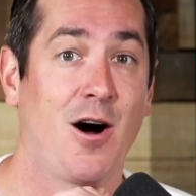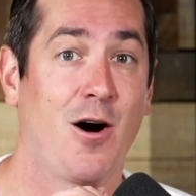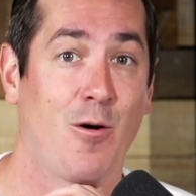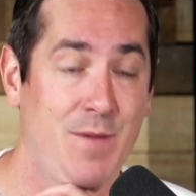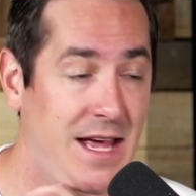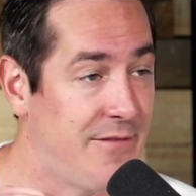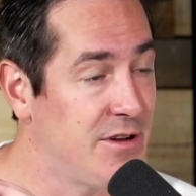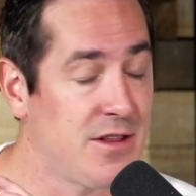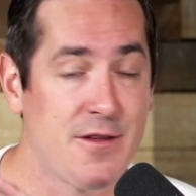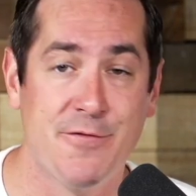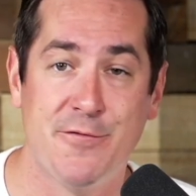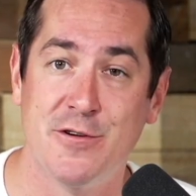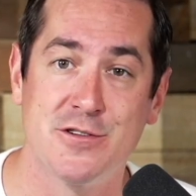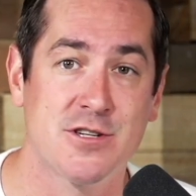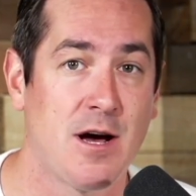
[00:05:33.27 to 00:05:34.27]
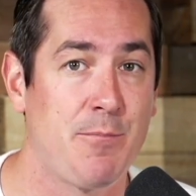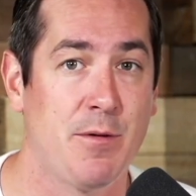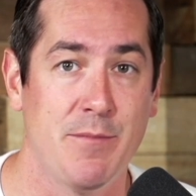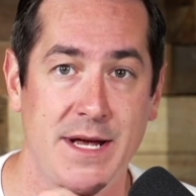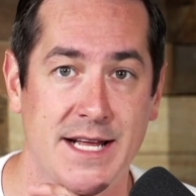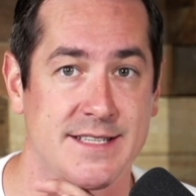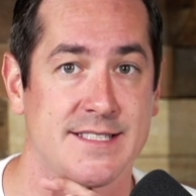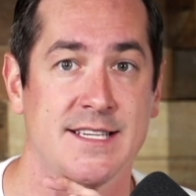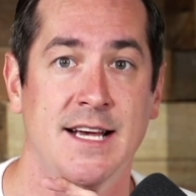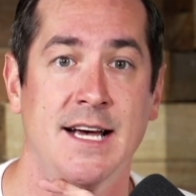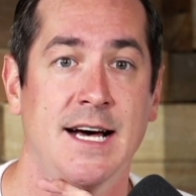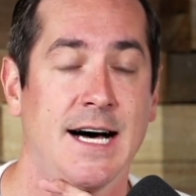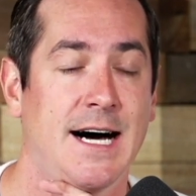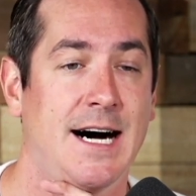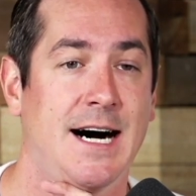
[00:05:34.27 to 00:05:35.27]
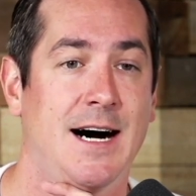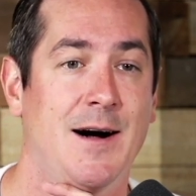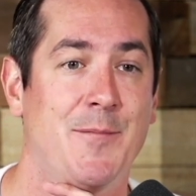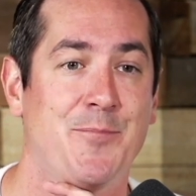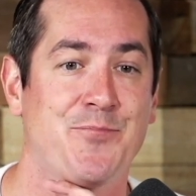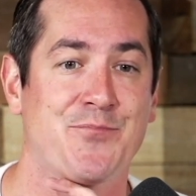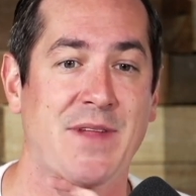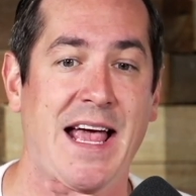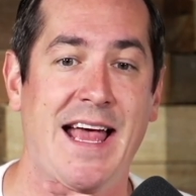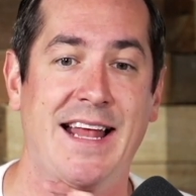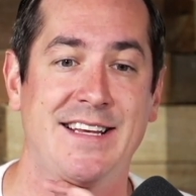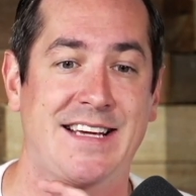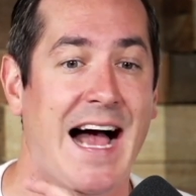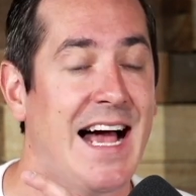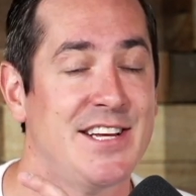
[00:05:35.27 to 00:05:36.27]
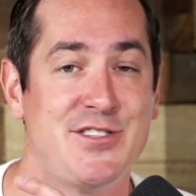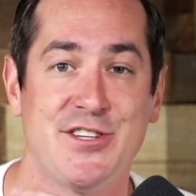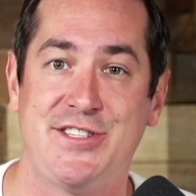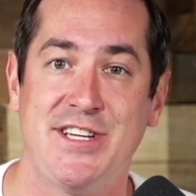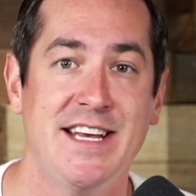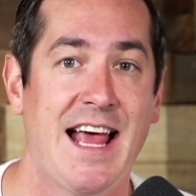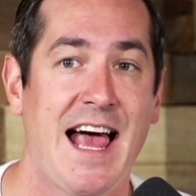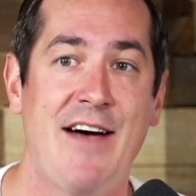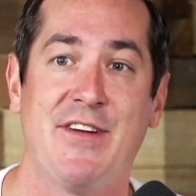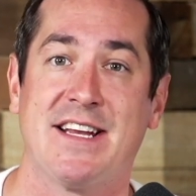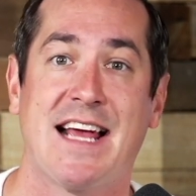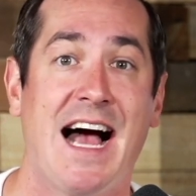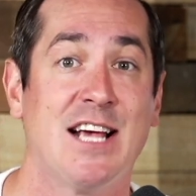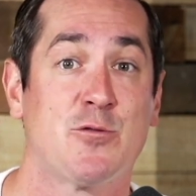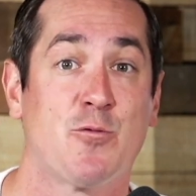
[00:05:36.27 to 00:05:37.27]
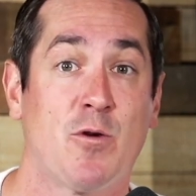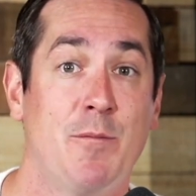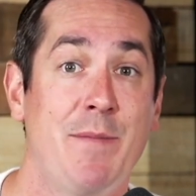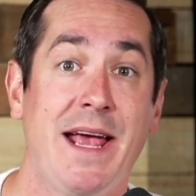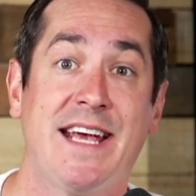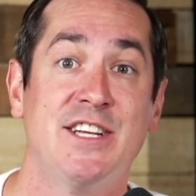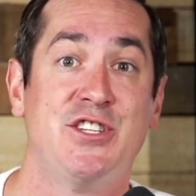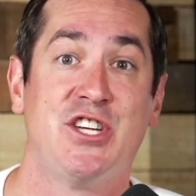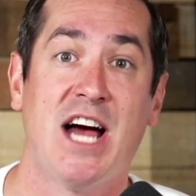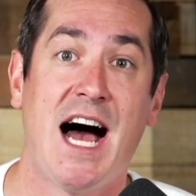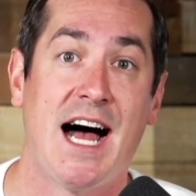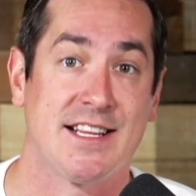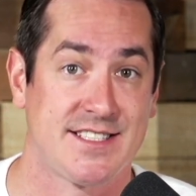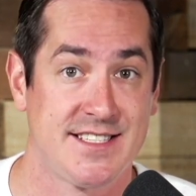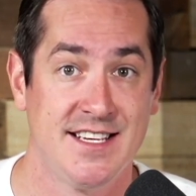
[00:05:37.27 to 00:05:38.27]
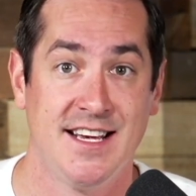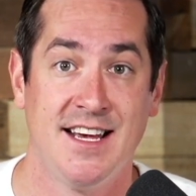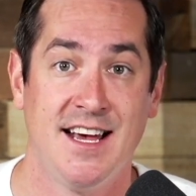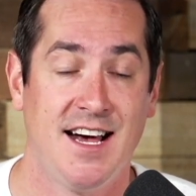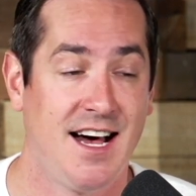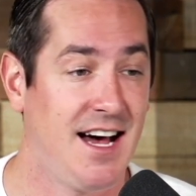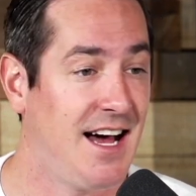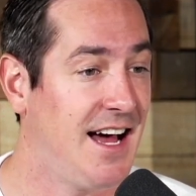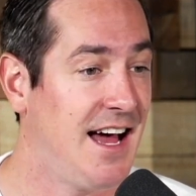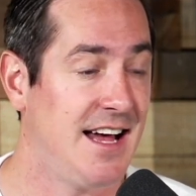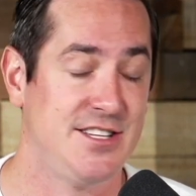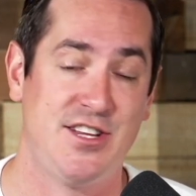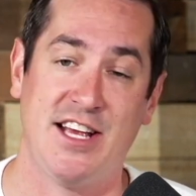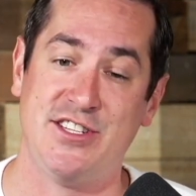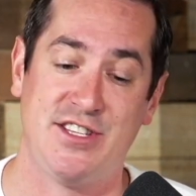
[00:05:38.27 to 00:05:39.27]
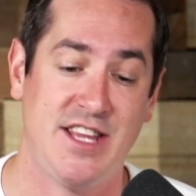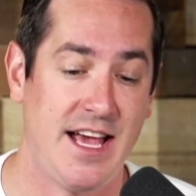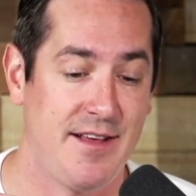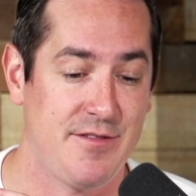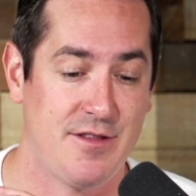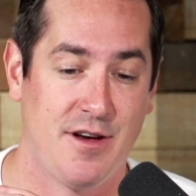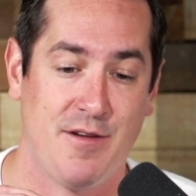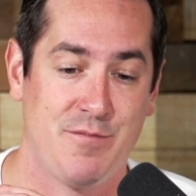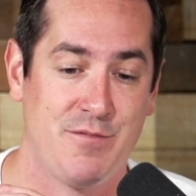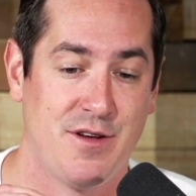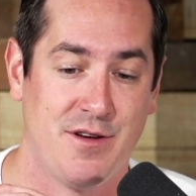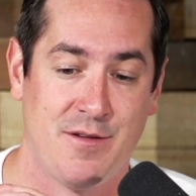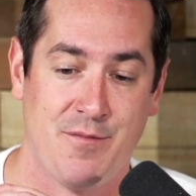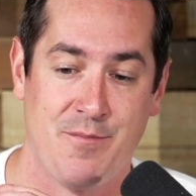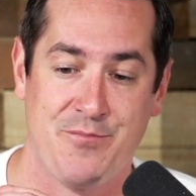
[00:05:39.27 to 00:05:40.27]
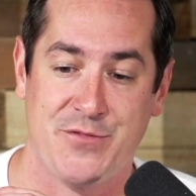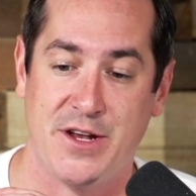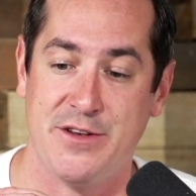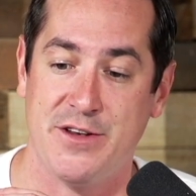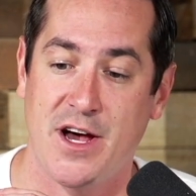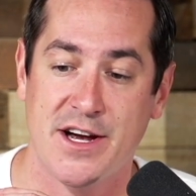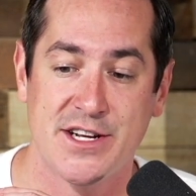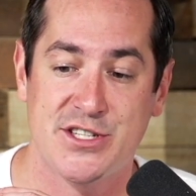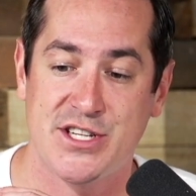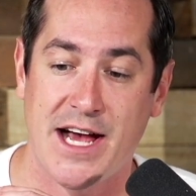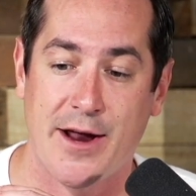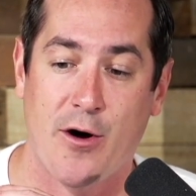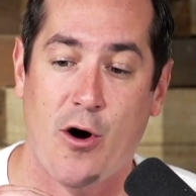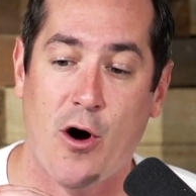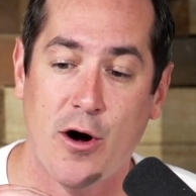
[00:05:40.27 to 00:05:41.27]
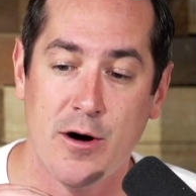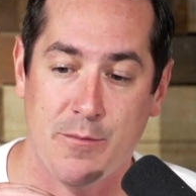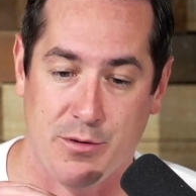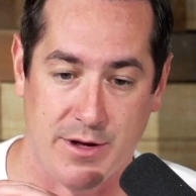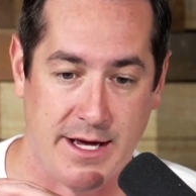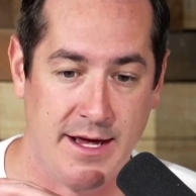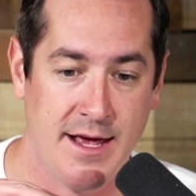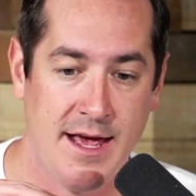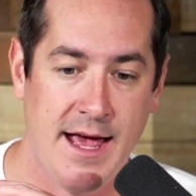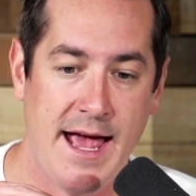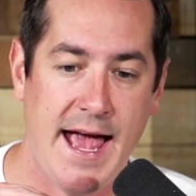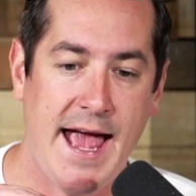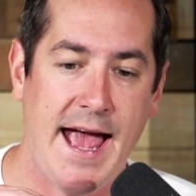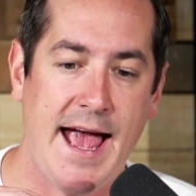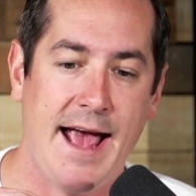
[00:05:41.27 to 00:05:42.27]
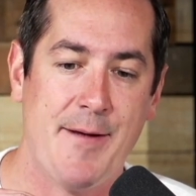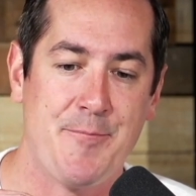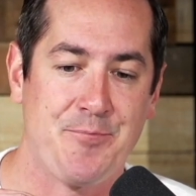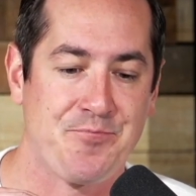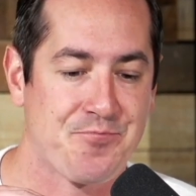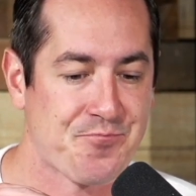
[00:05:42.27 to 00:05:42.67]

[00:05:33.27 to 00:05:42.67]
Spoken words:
even in the first couple minutes. And guys just didn't have it. Guys weren't making shots. The Nuggets shot horribly. And